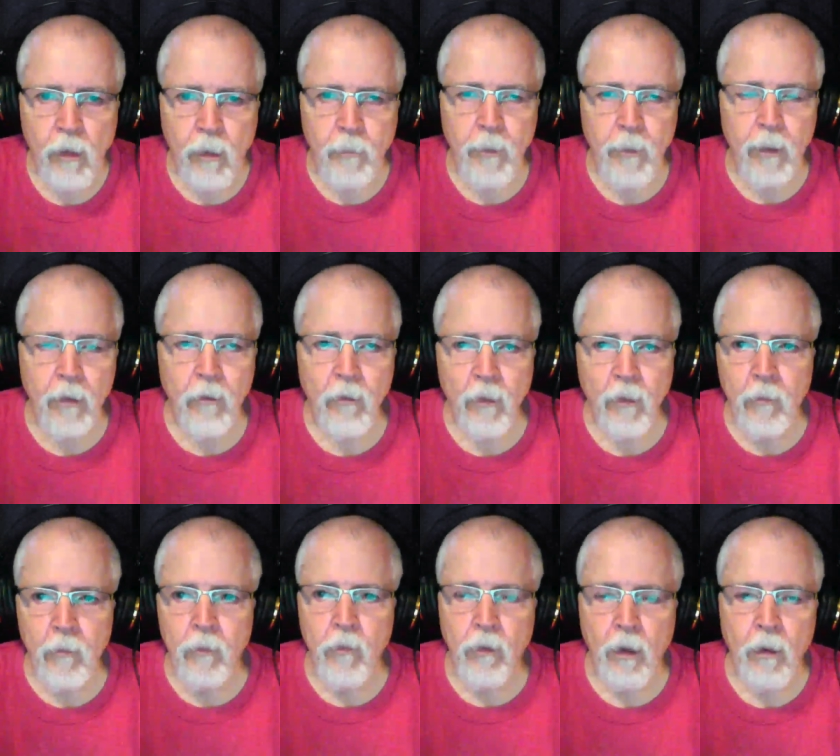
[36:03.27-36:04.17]
I mean, it, it
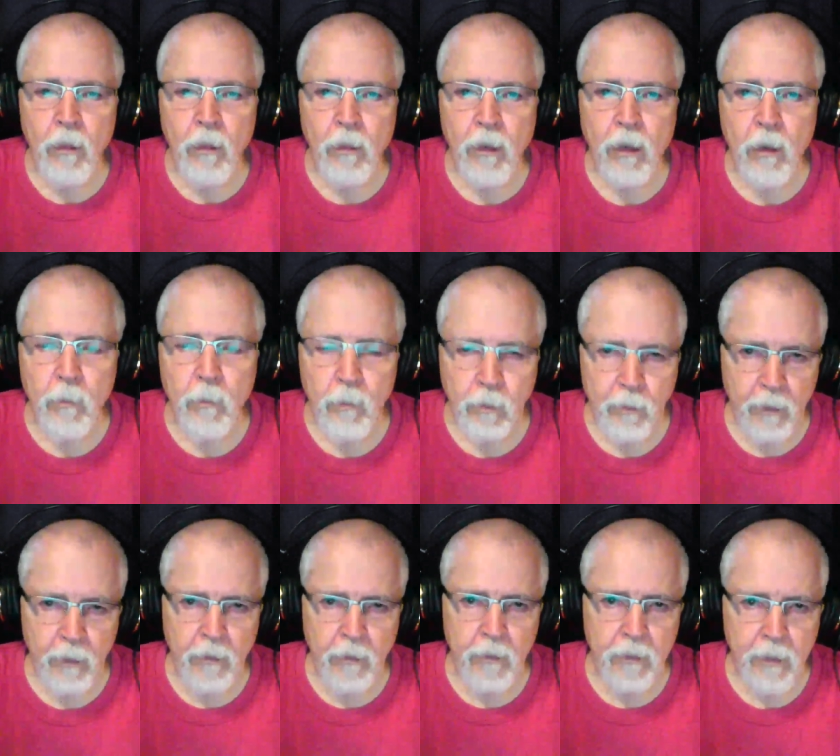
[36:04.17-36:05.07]
was unthinkable
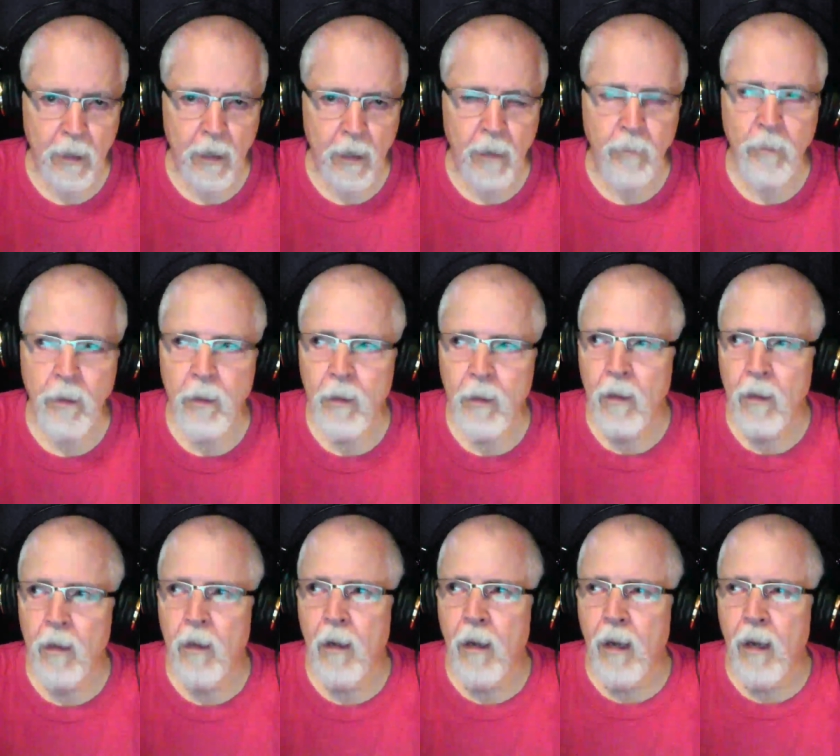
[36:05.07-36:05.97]
at the time.
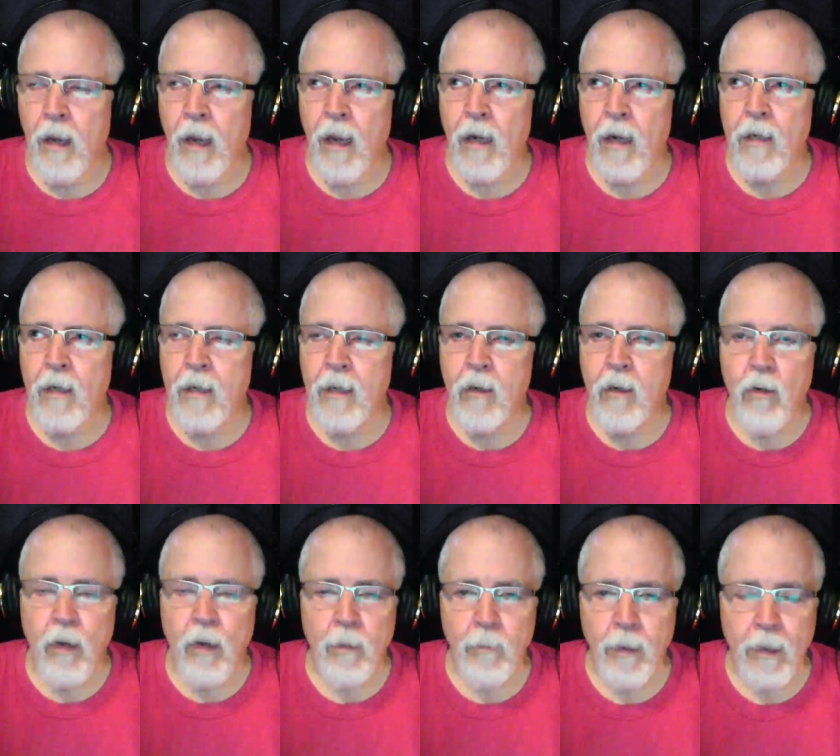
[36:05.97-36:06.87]
And the
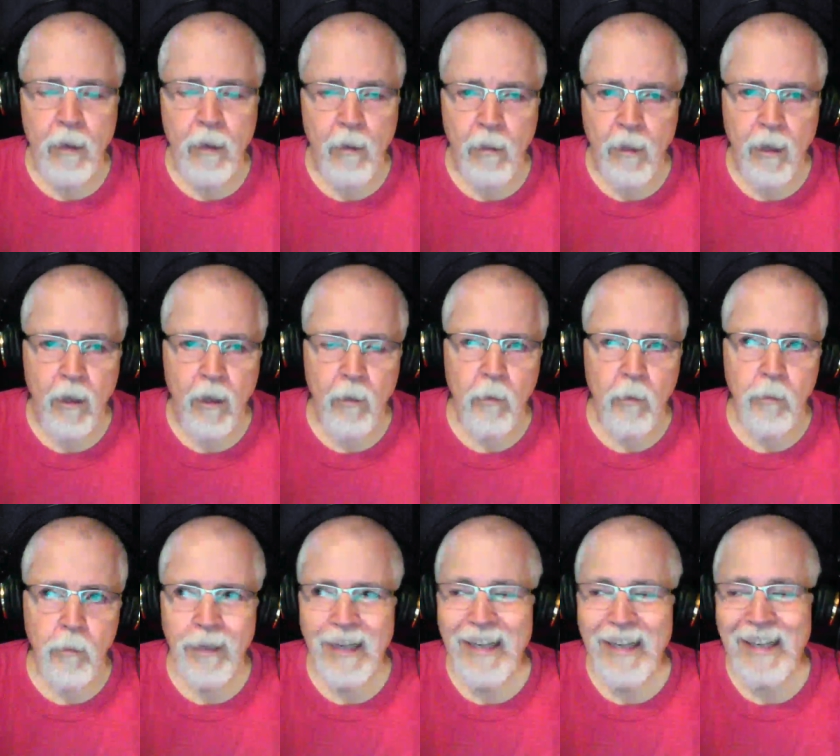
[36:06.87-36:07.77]
internet made it thinkable,
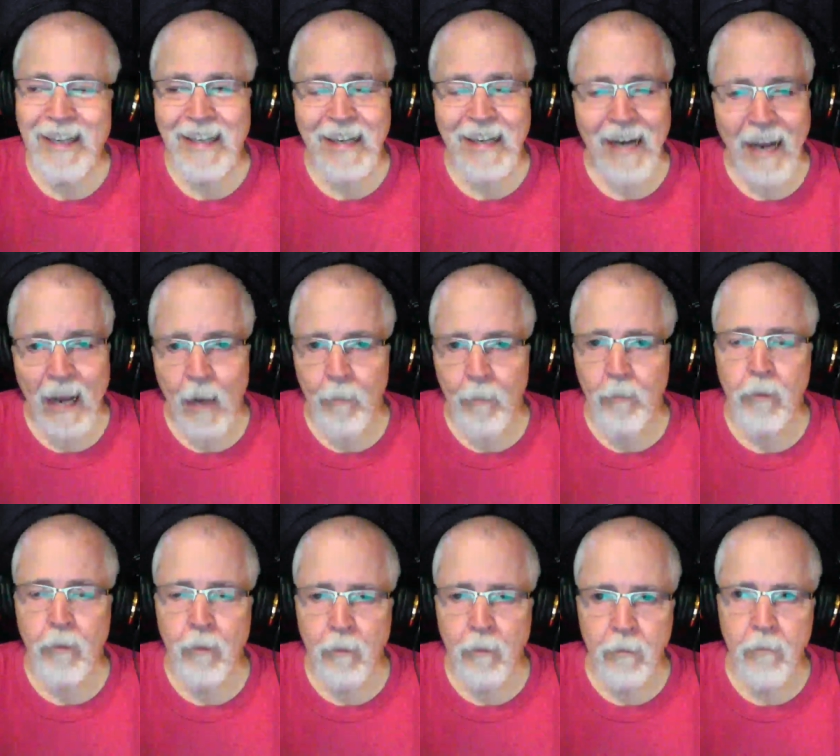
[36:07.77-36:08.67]
but it didn't
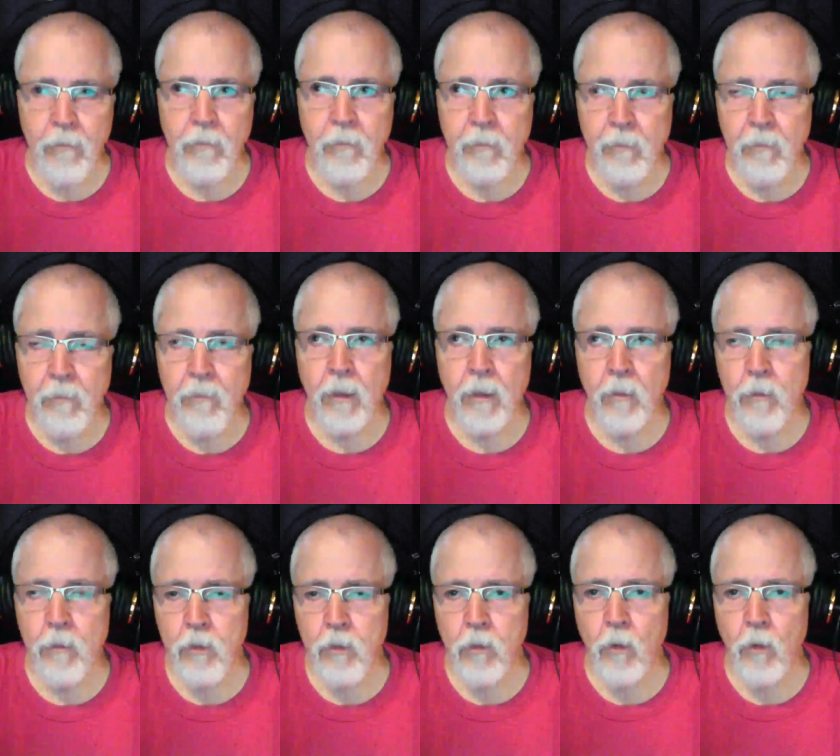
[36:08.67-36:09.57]
happen. You know, it
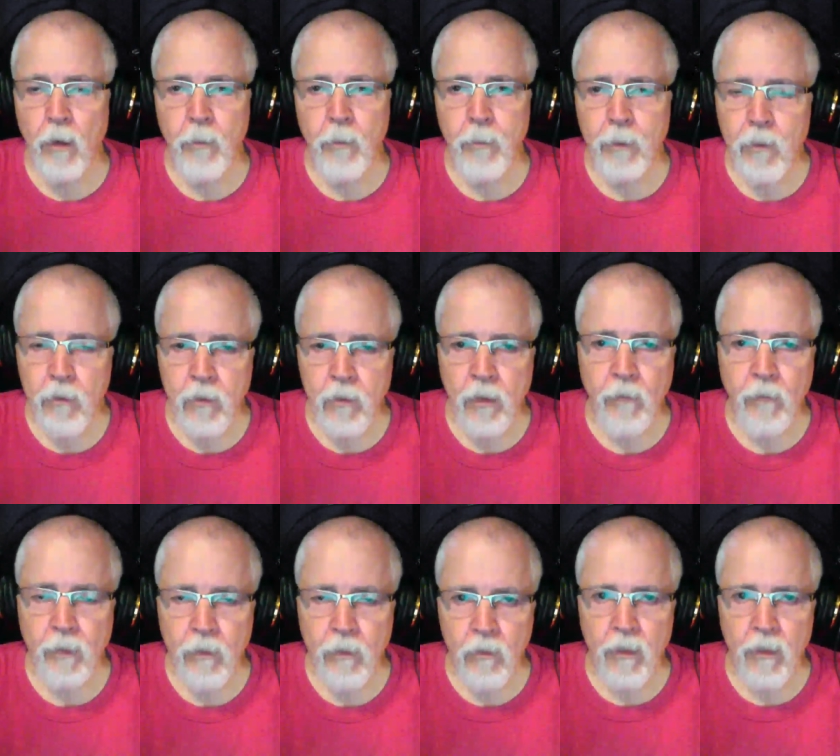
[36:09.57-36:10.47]
was thought up in the
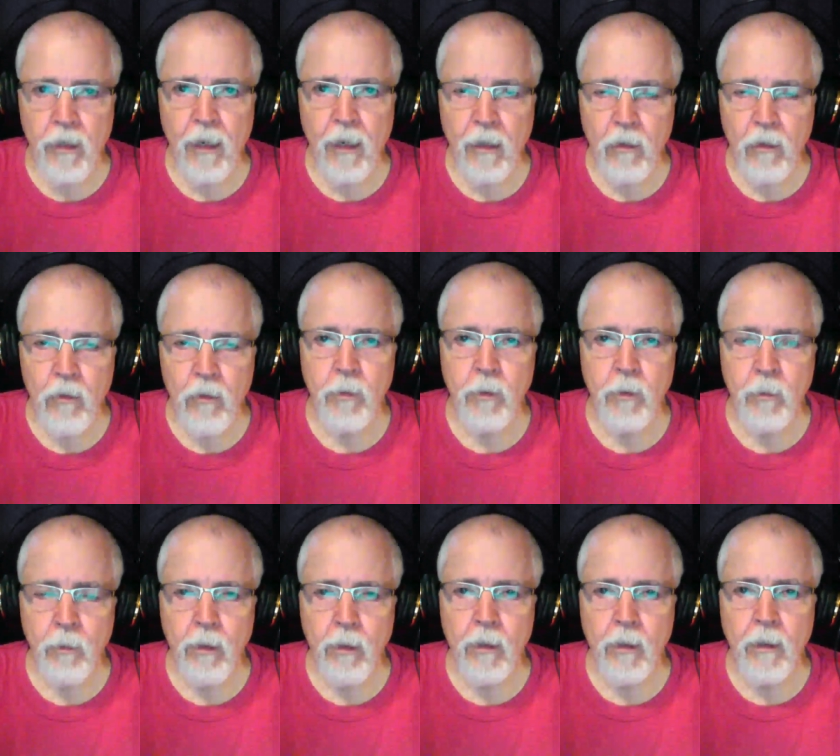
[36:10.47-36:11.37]
70s and 80s, but it
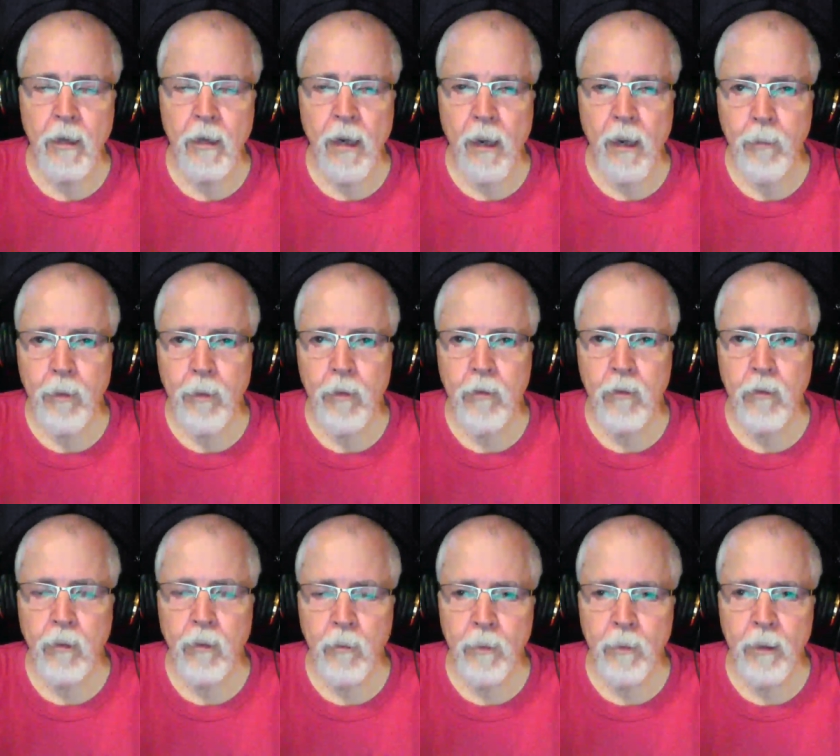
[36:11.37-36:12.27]
really didn't happen
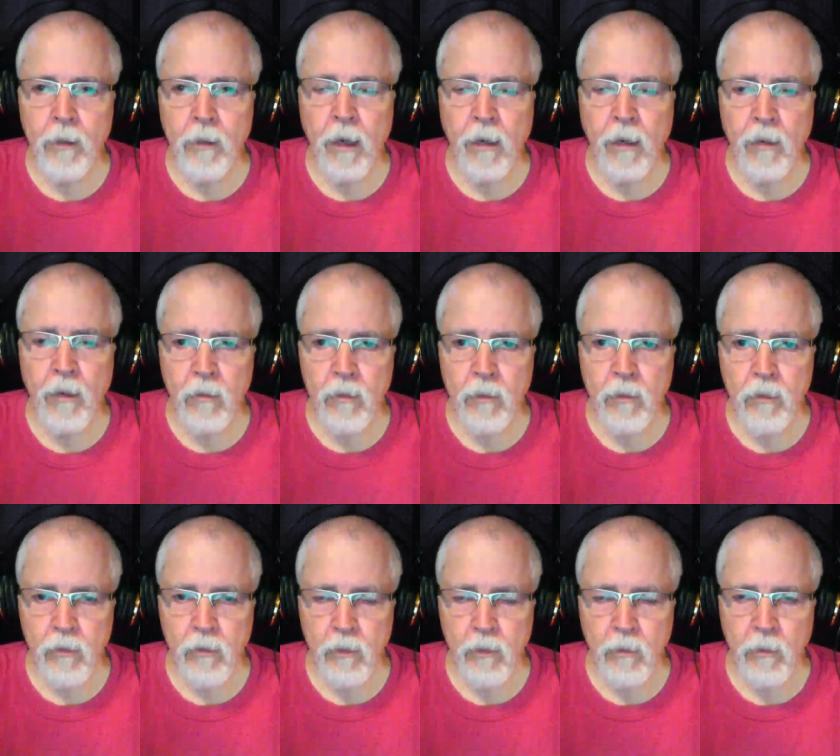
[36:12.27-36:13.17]
until the mid 90s in a
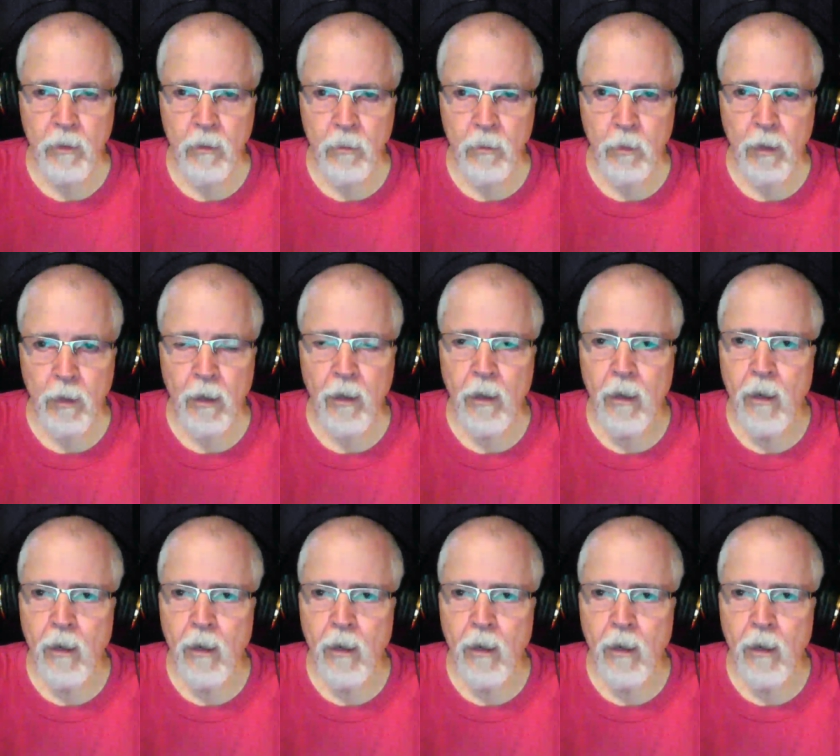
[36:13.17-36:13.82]
serious way.